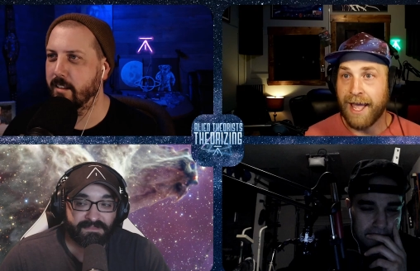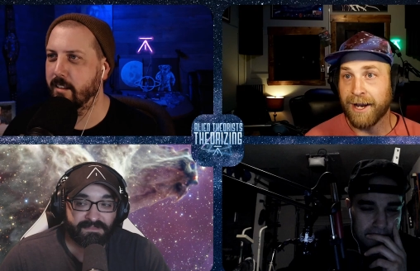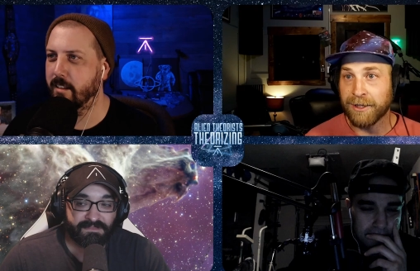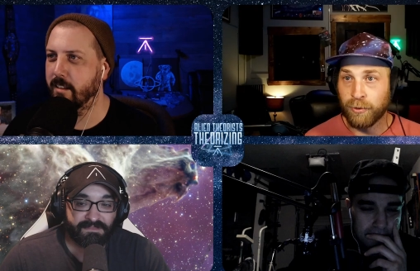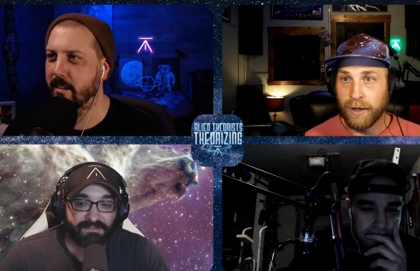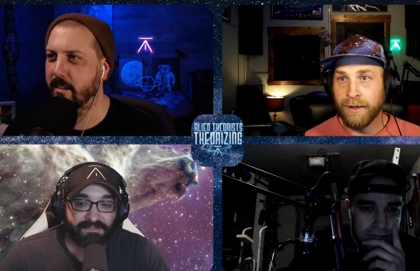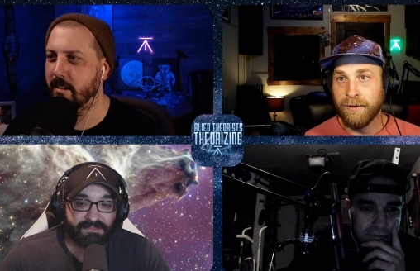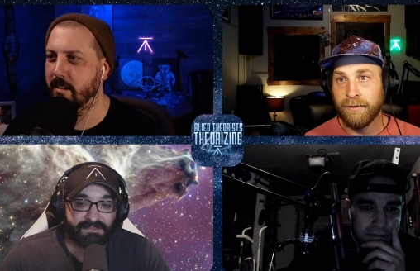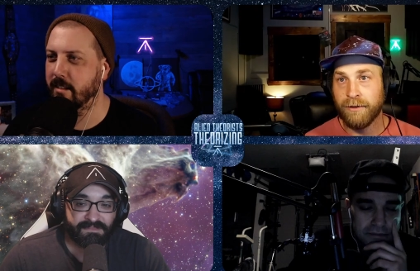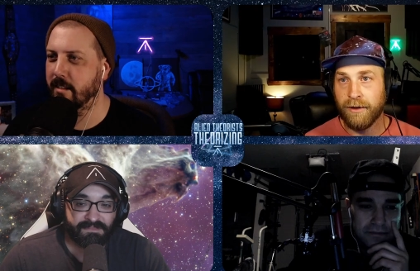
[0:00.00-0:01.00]
Speaker 1: like the X
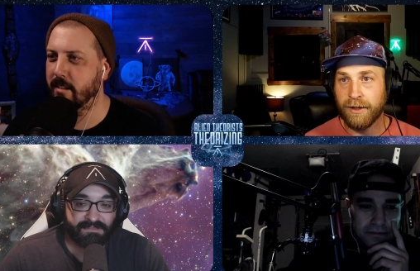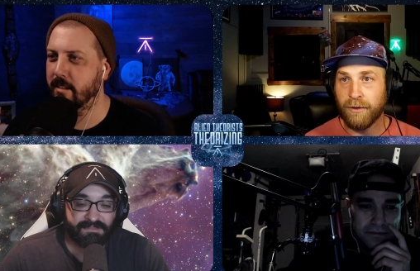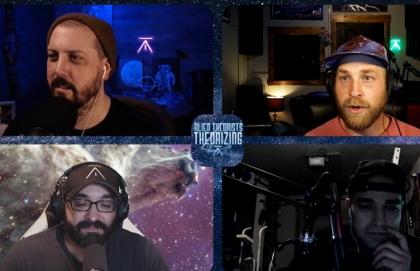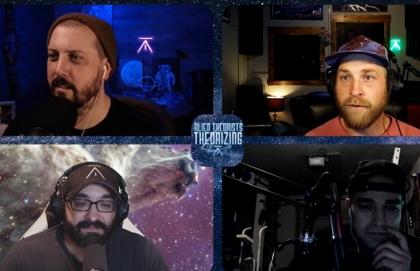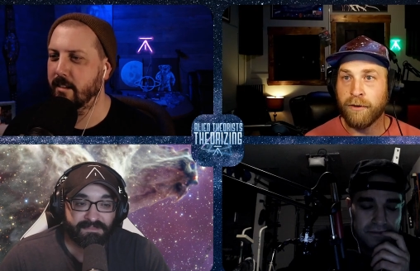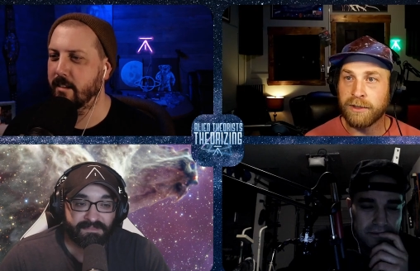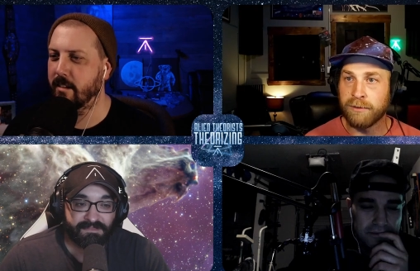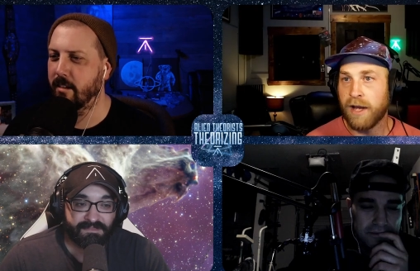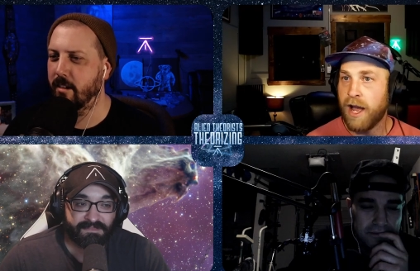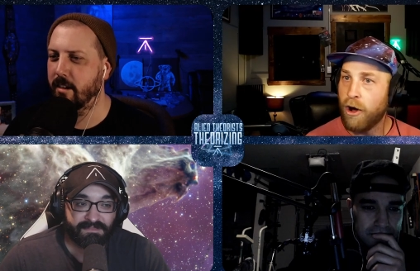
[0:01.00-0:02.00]
Wing. What do you want for
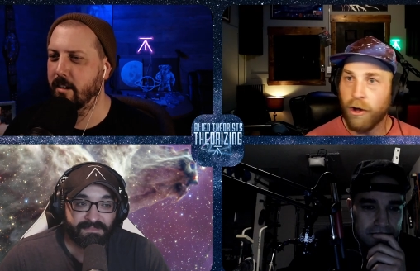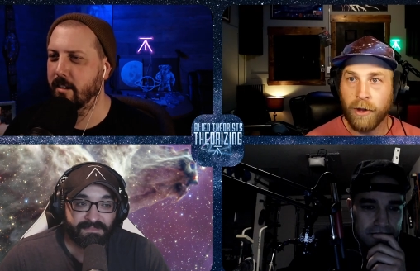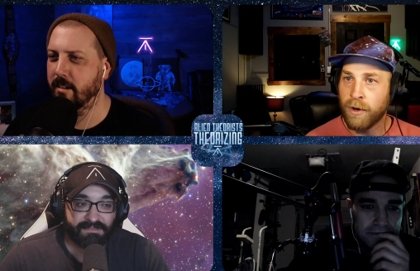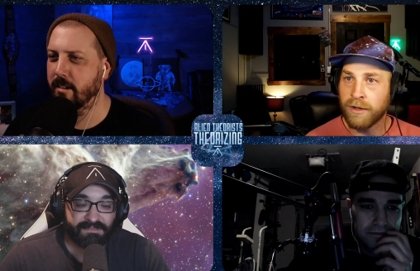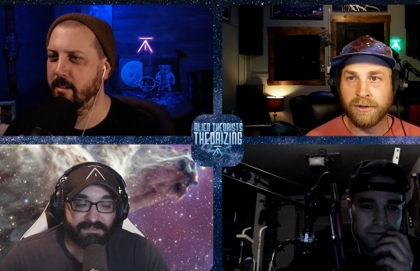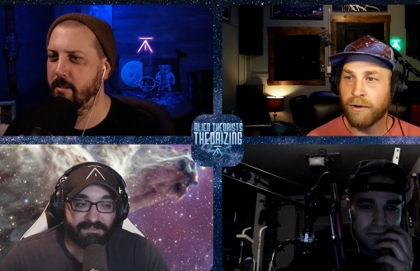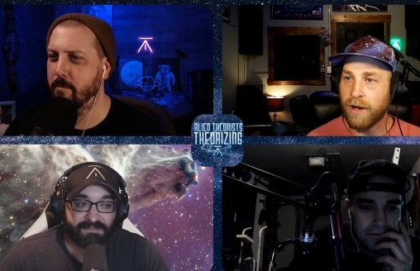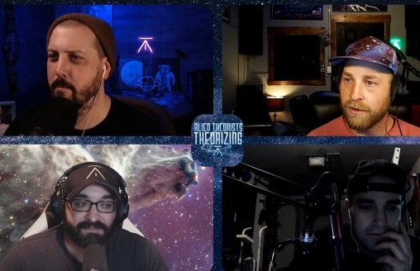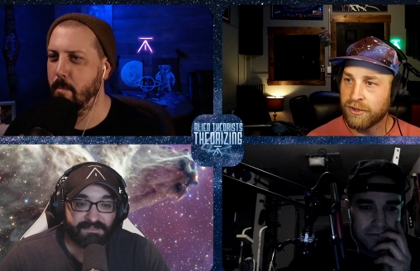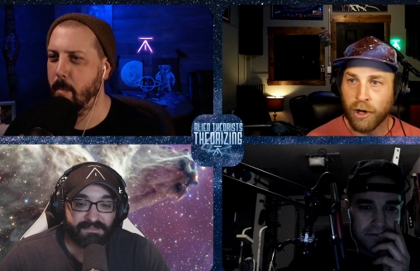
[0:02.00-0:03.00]
Christmas? Oh. All I want is
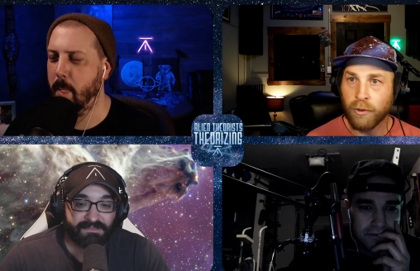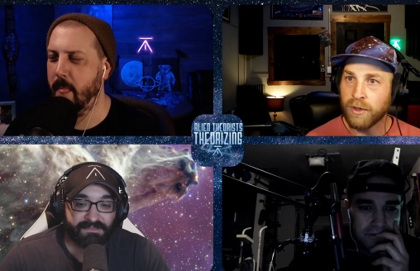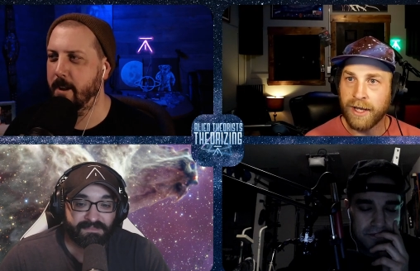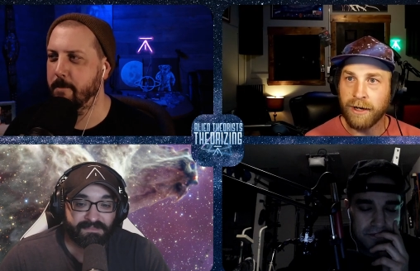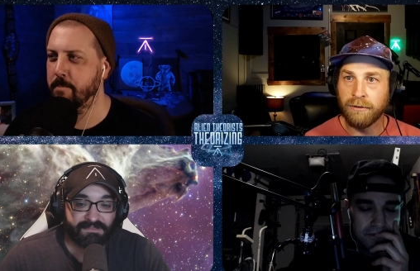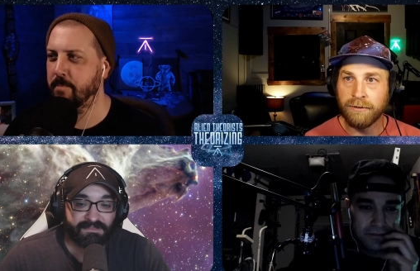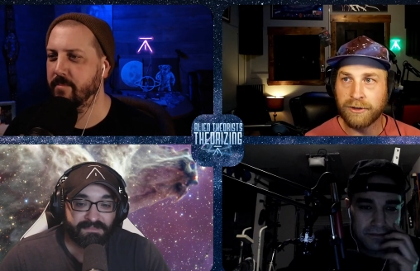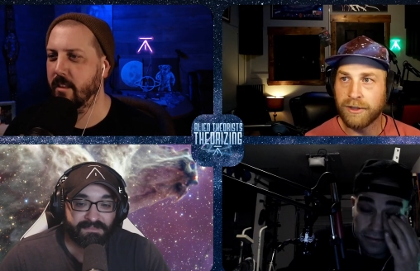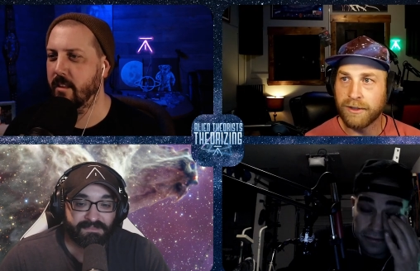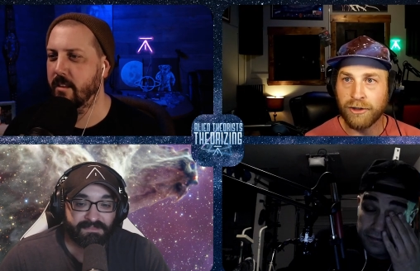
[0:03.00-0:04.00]
Star Star Wars Lego.
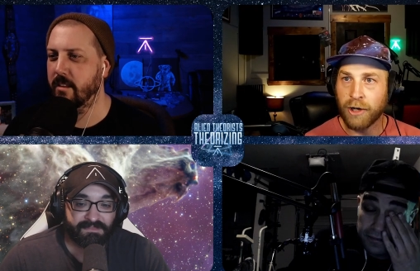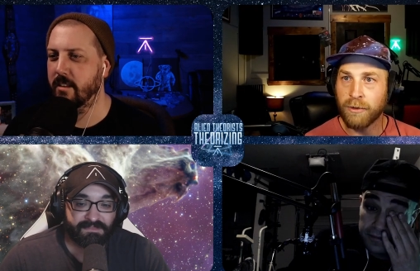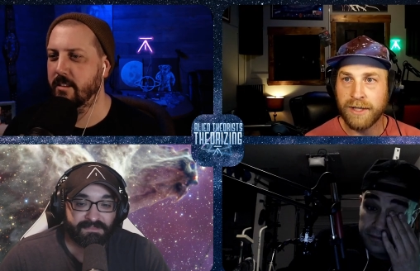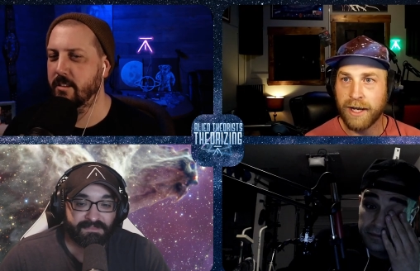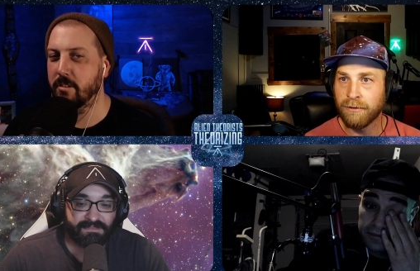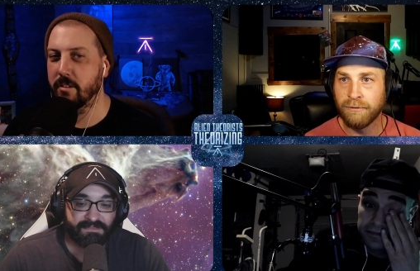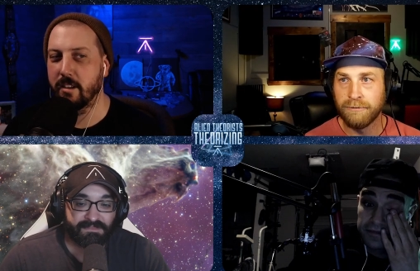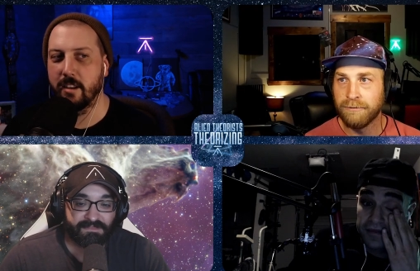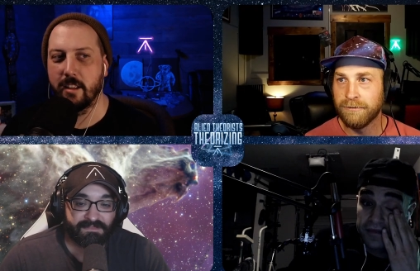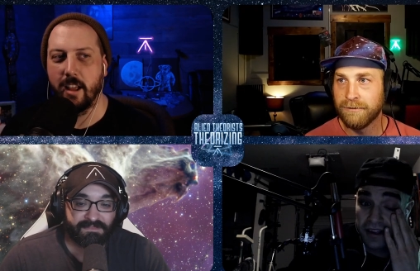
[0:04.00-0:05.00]
That's it. Star Wars Lego.
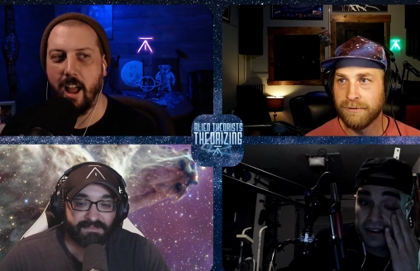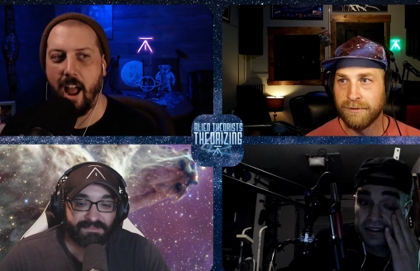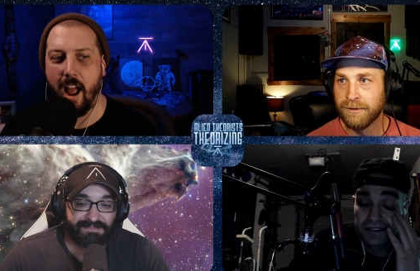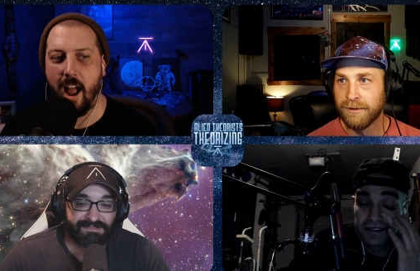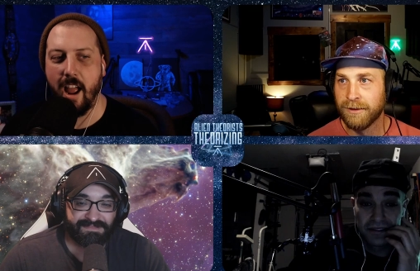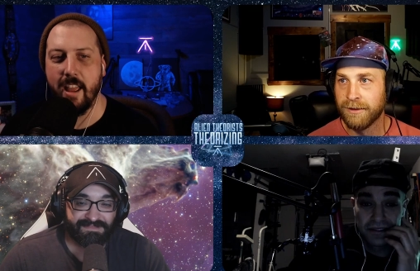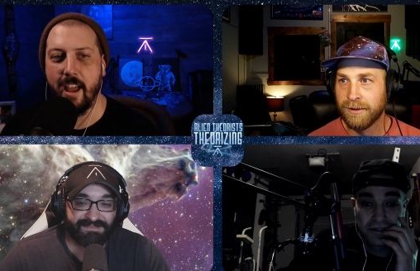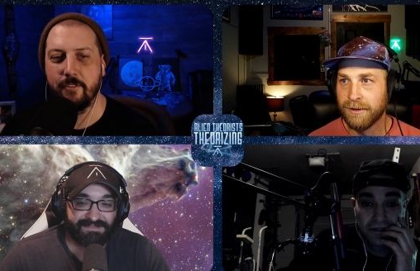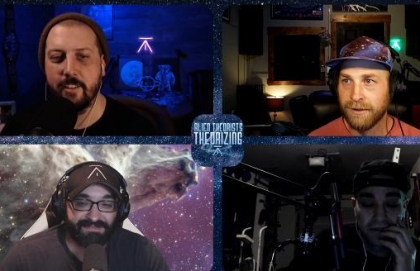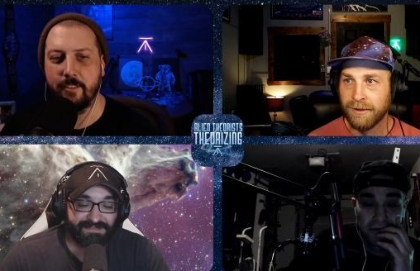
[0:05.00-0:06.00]
Dude,
Speaker 2: yeah,
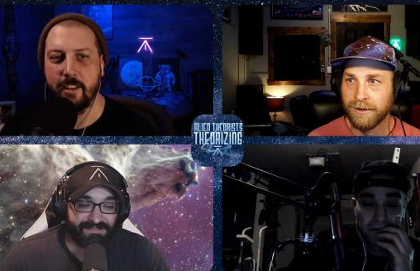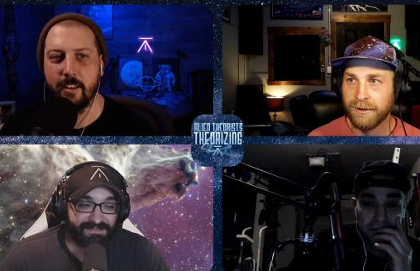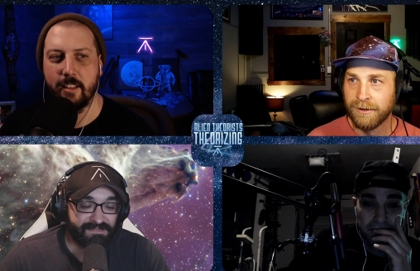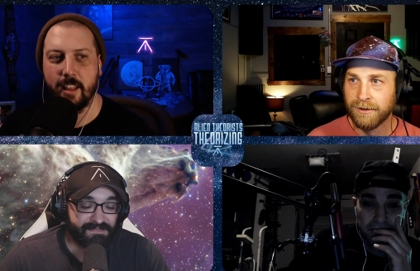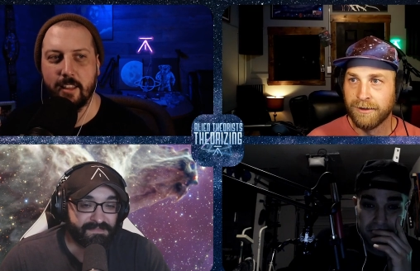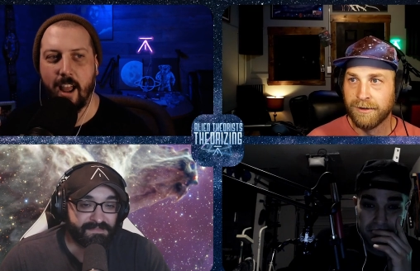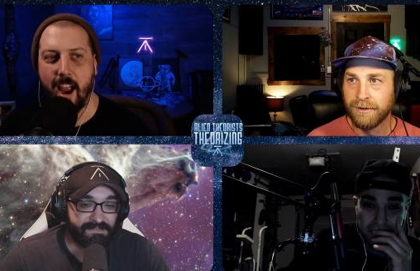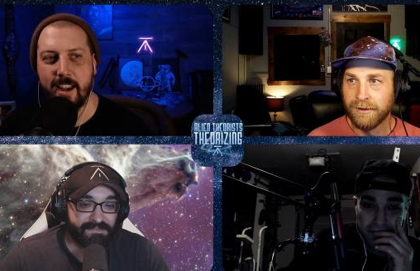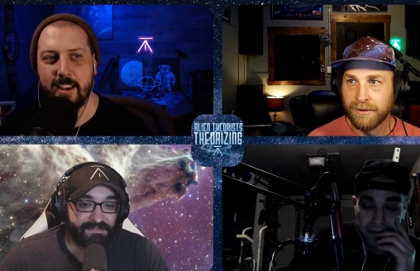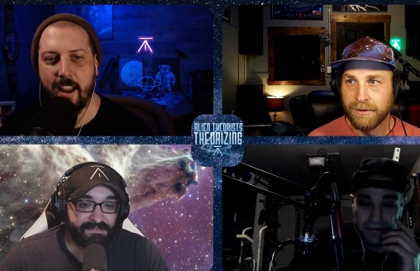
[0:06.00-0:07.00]
I have vivid
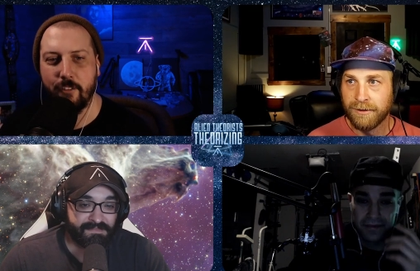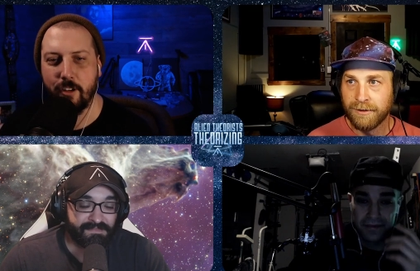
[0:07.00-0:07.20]
like I